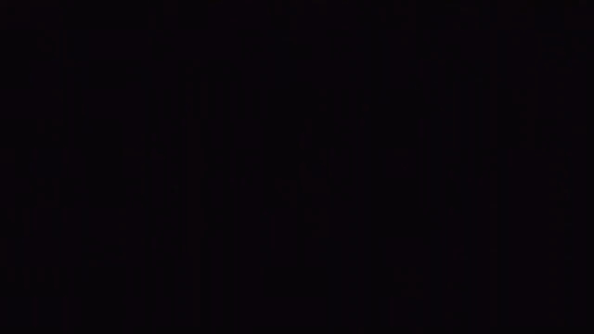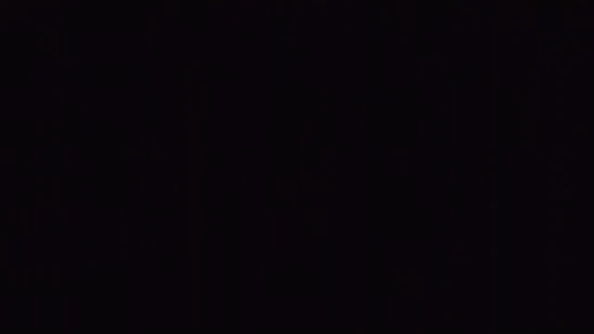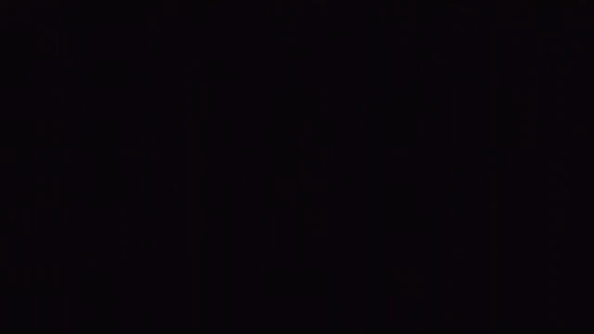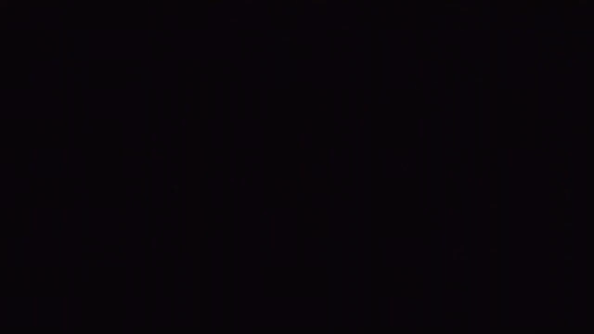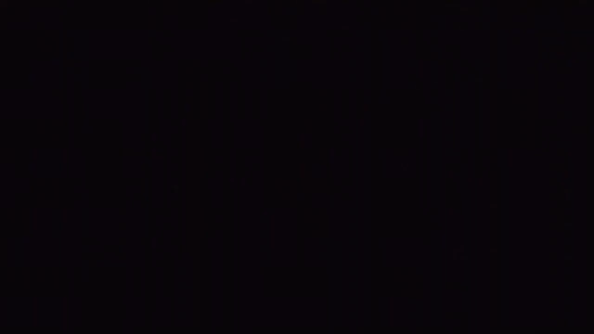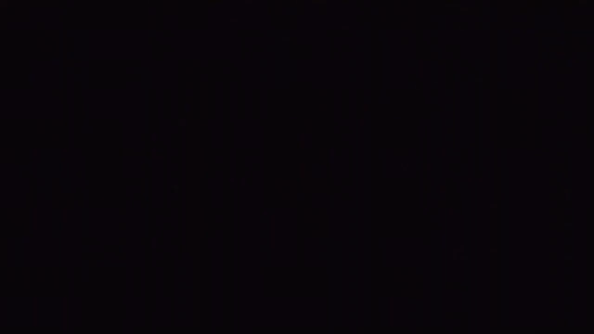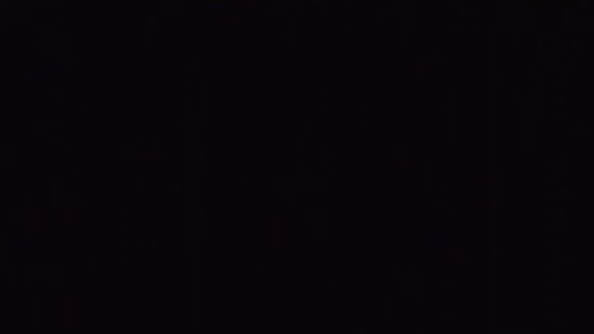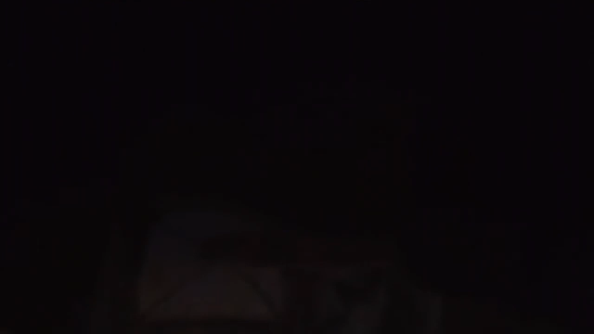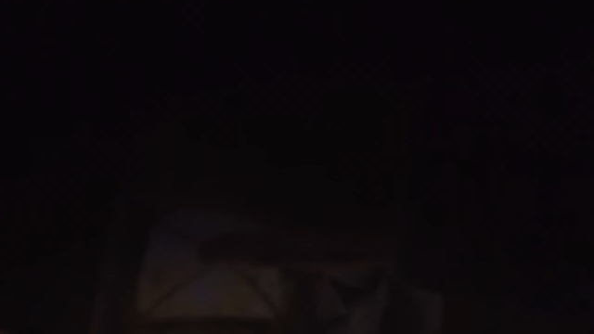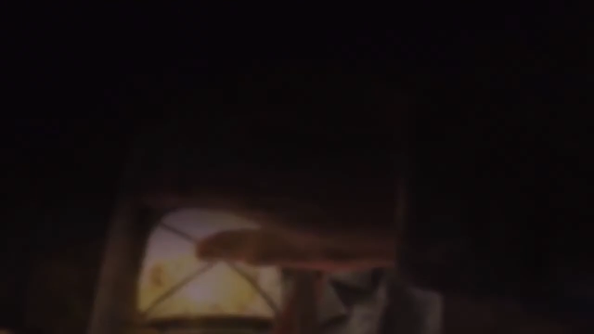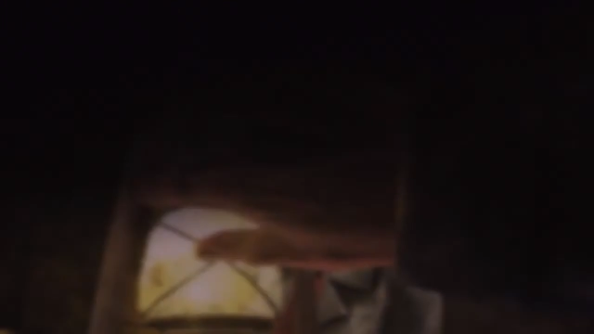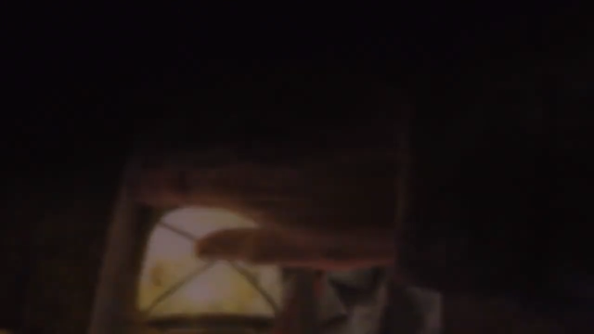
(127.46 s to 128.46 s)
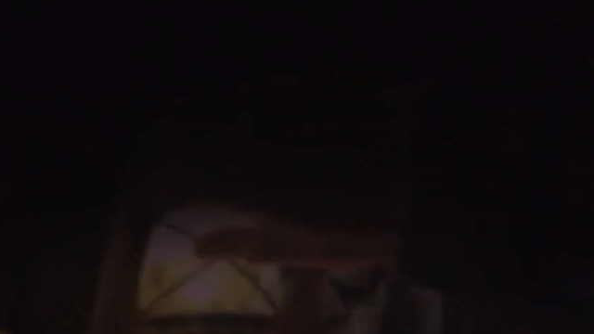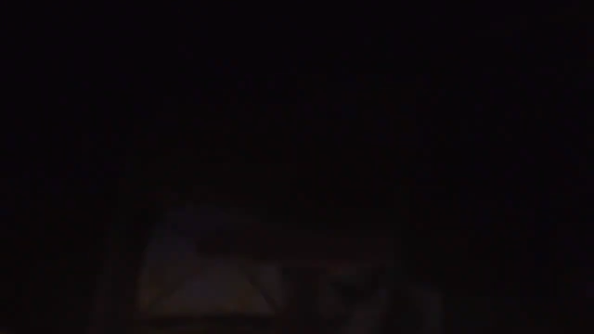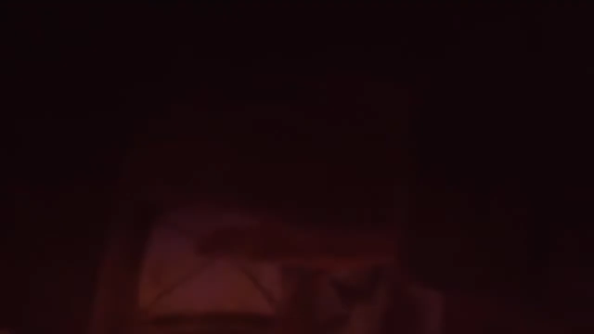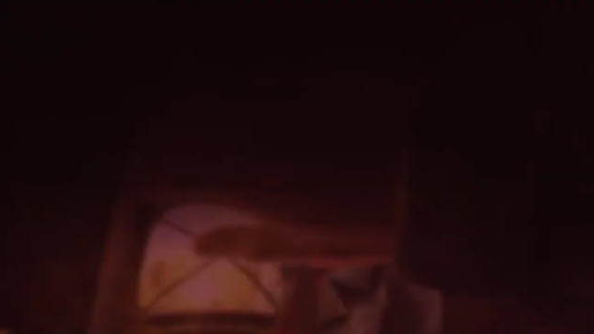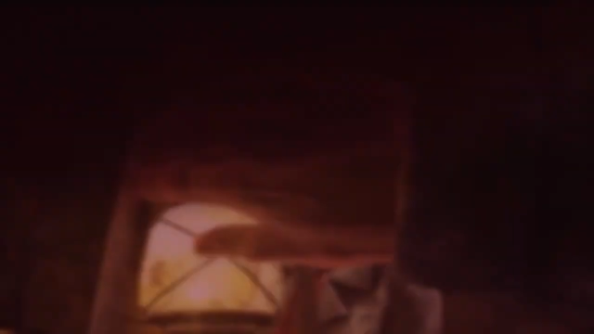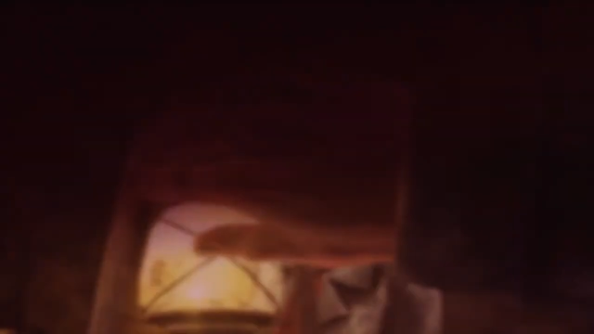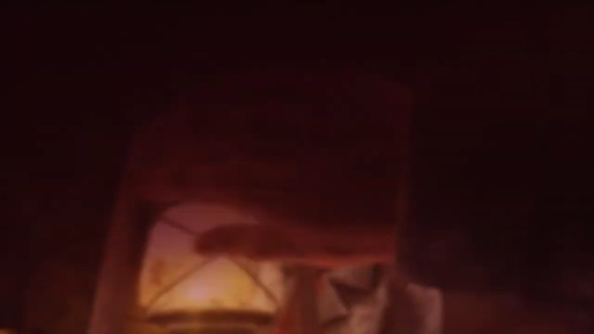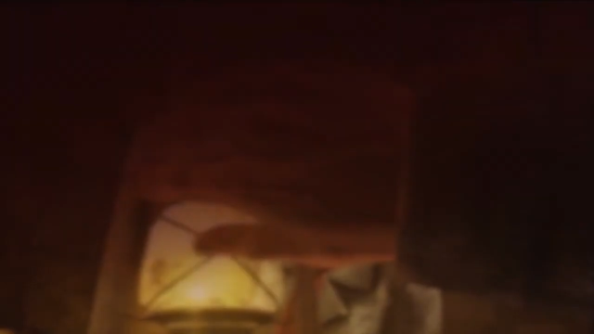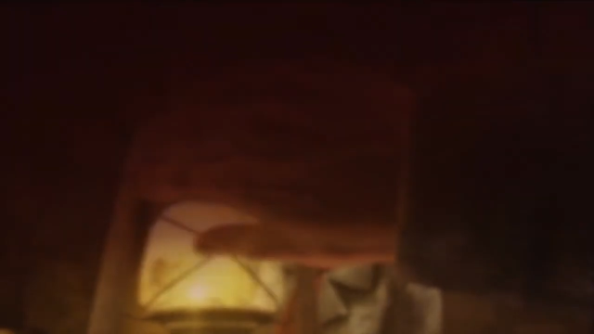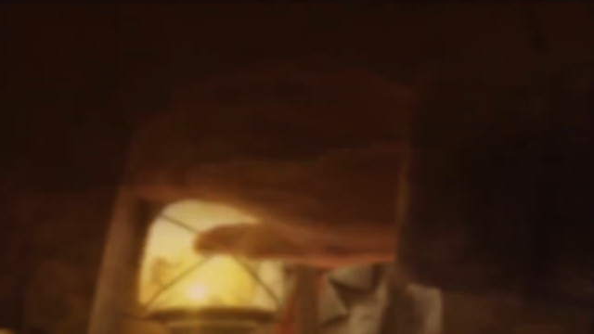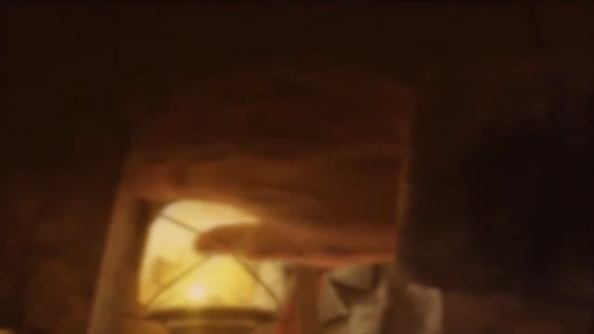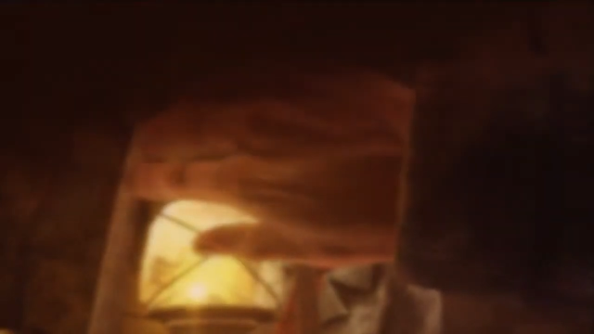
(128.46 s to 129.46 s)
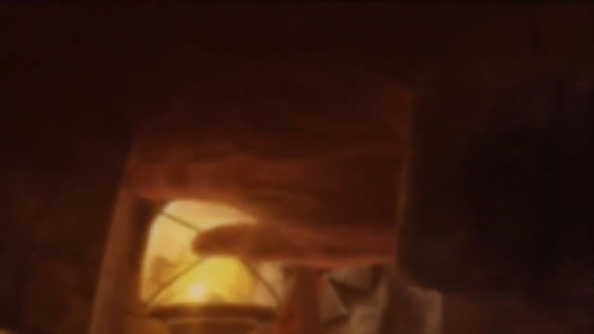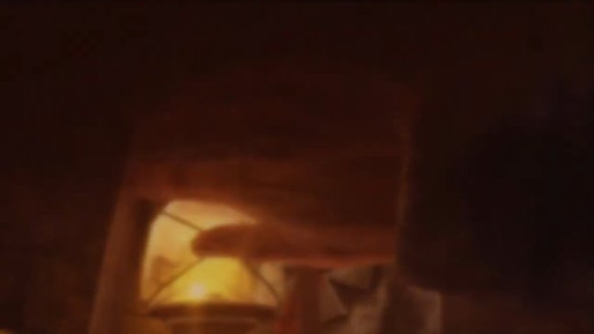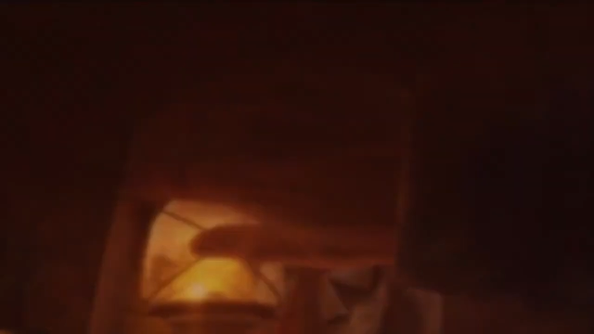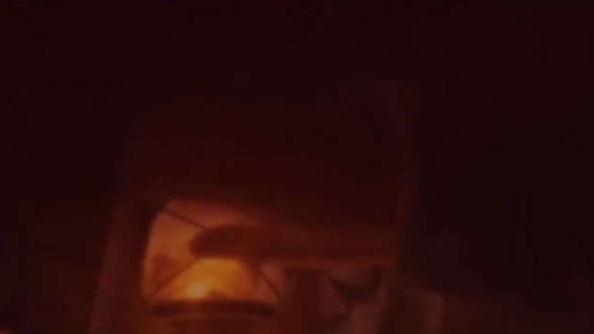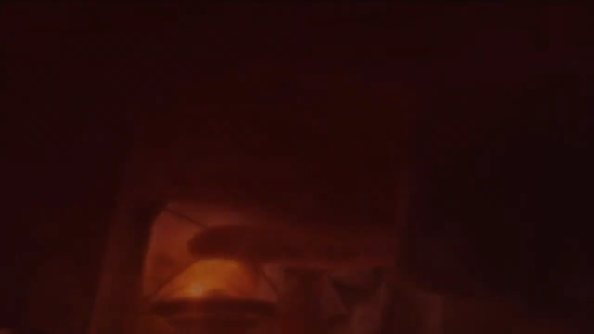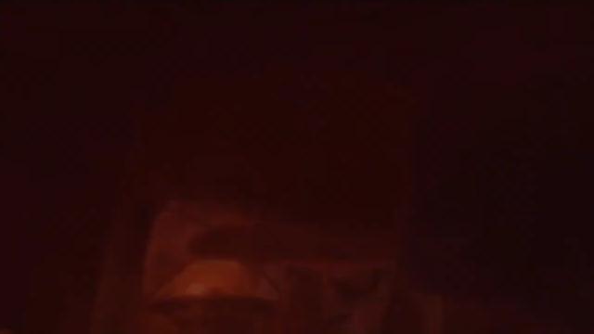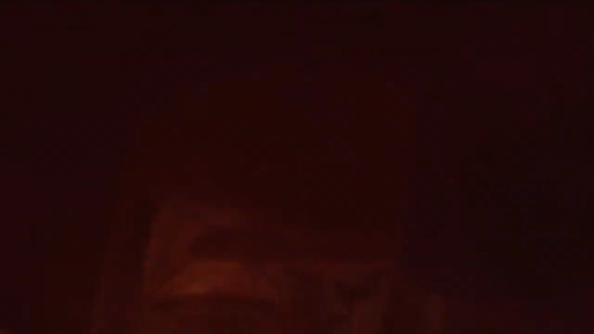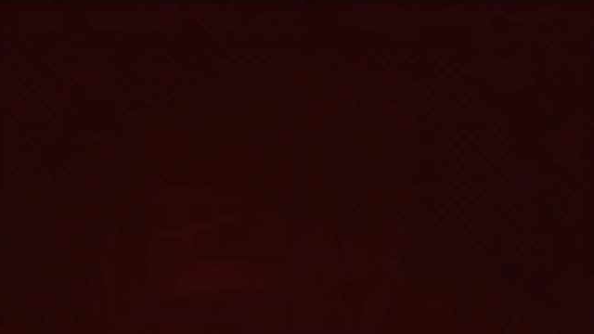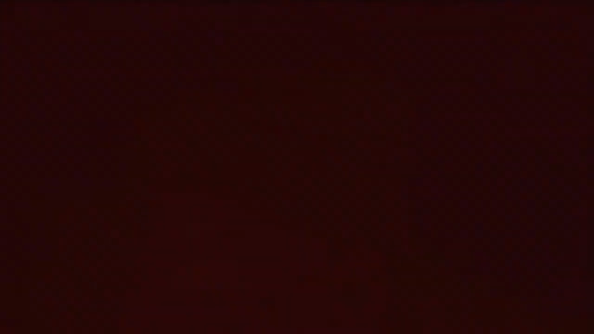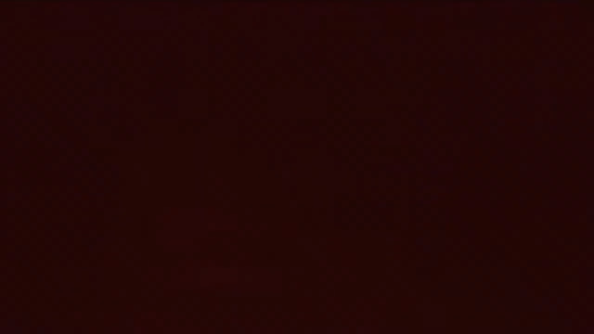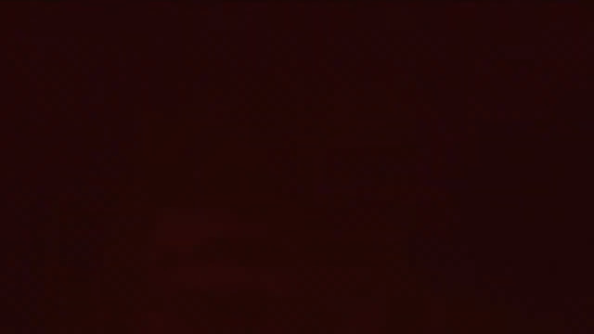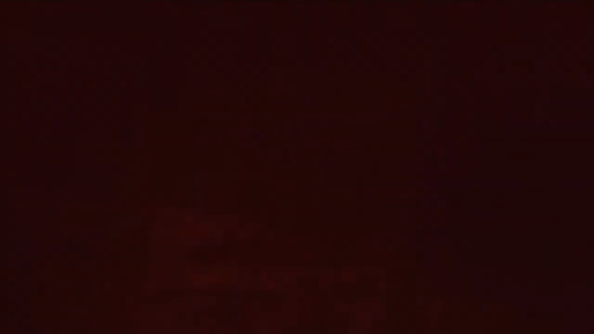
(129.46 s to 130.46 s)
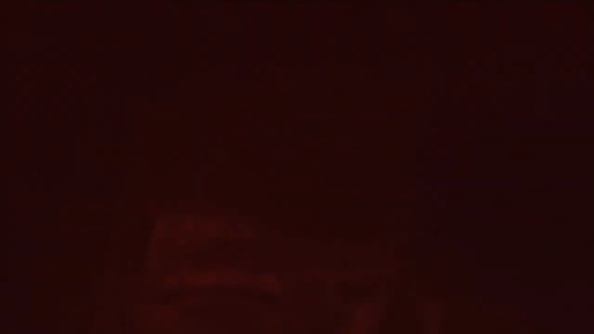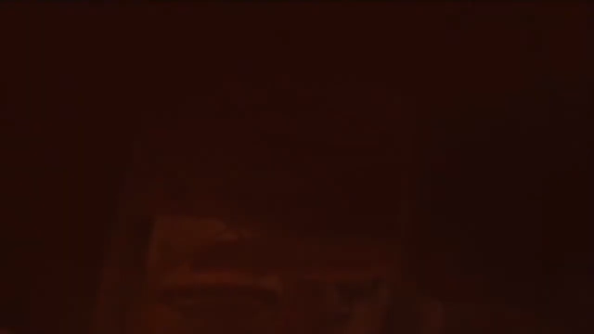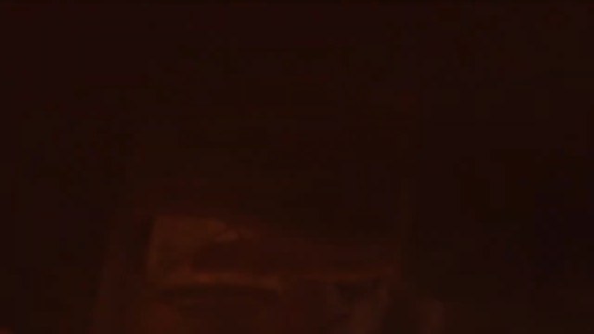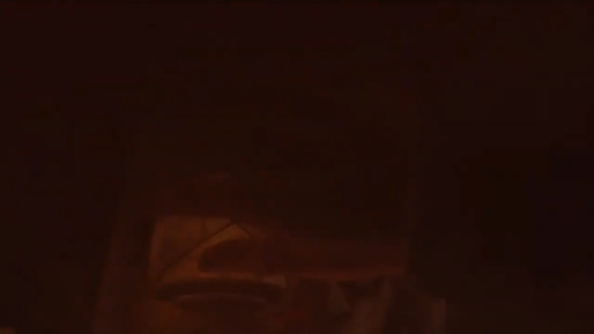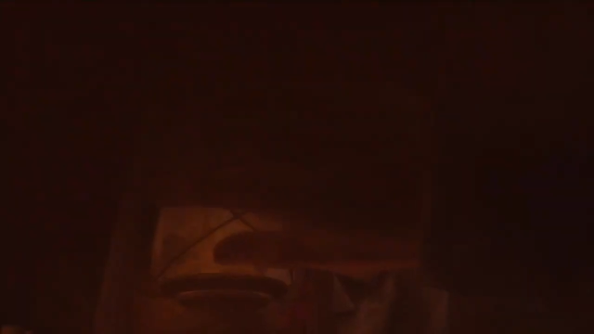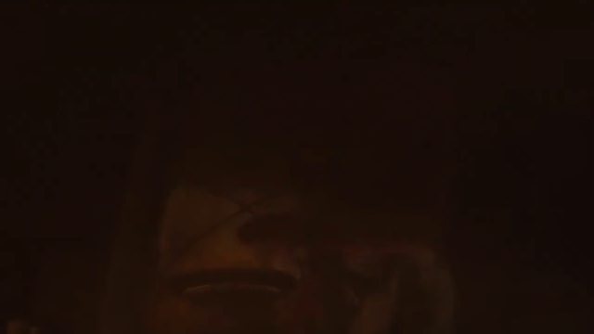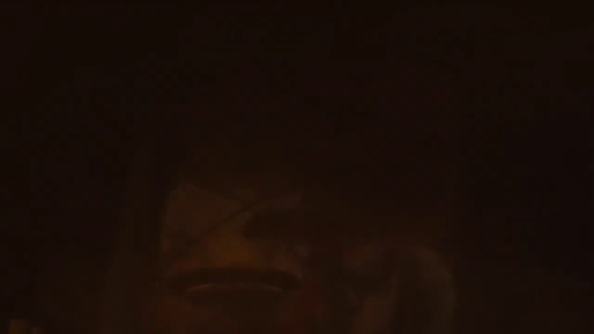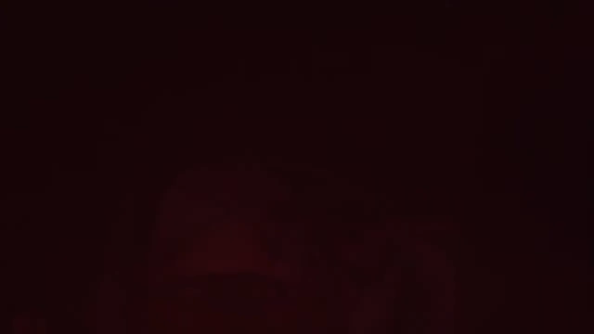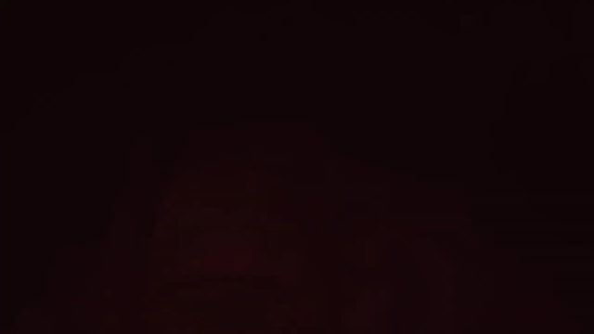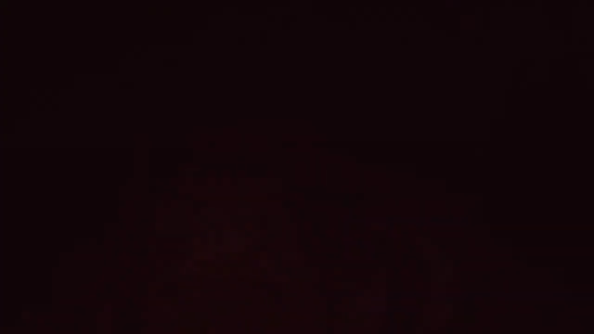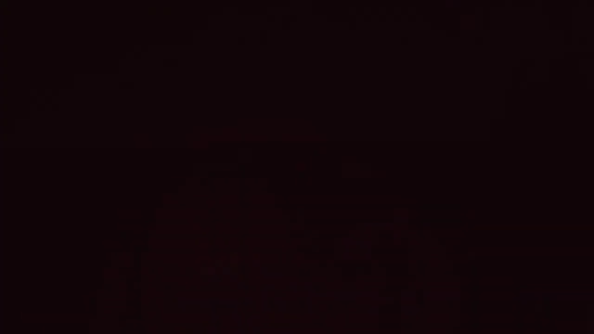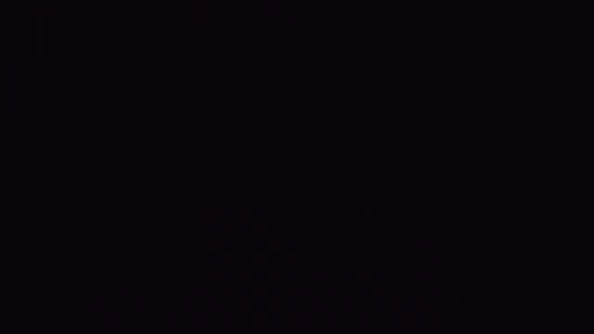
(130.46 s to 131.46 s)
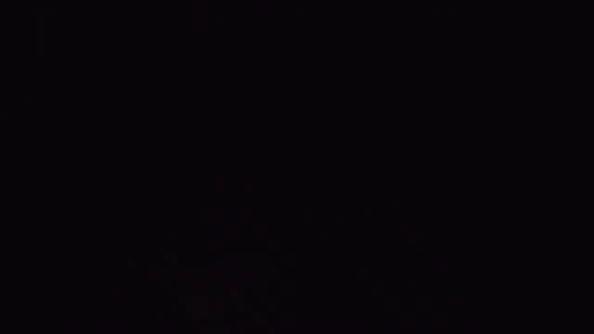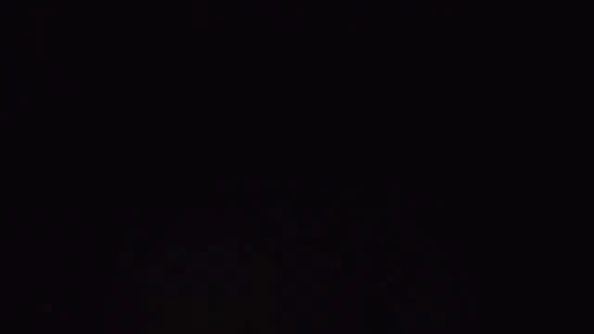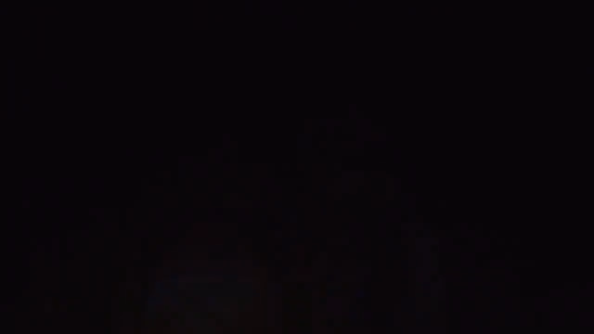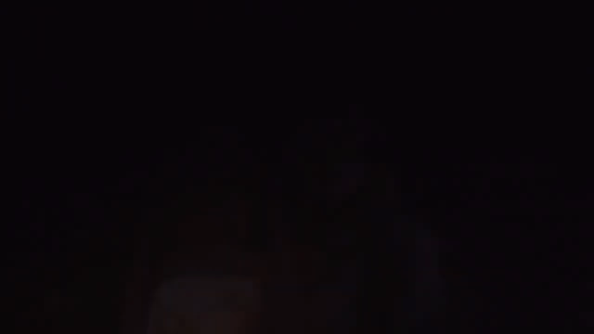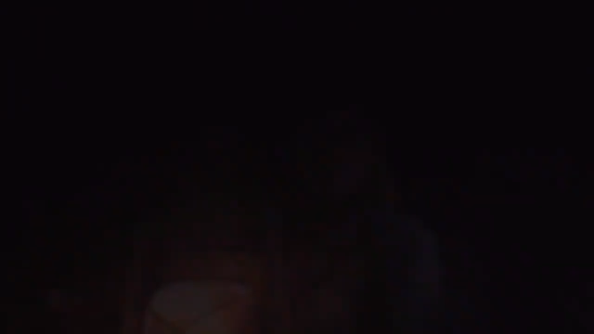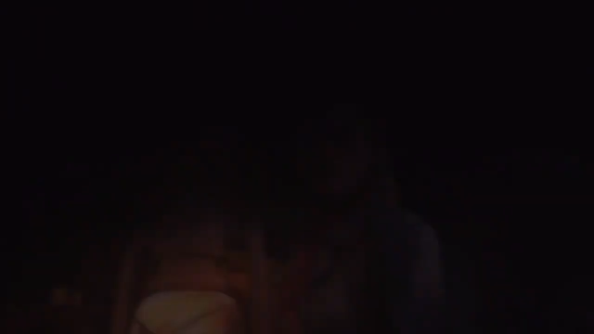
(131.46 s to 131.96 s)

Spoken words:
(no speaker visible)